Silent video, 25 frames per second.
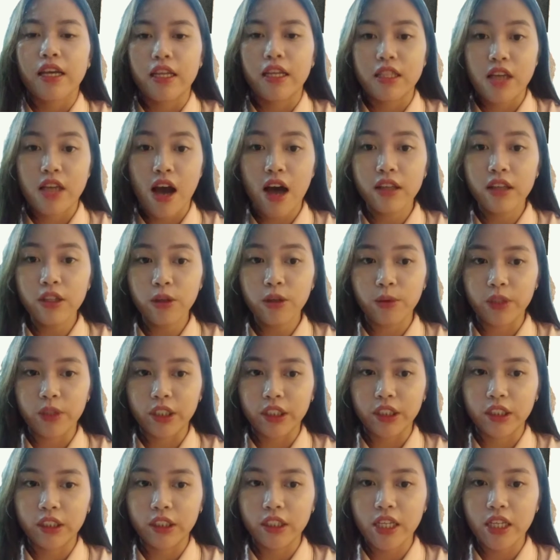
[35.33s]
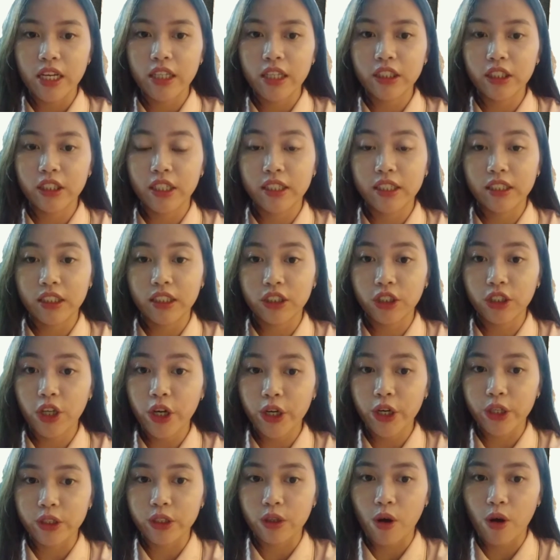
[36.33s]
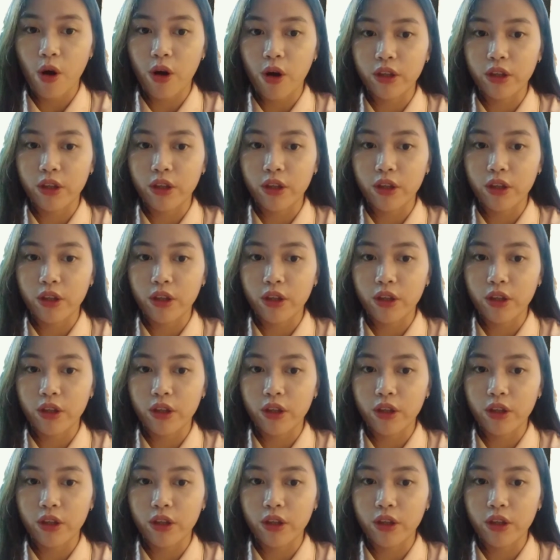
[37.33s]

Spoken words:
In other words, interest is earned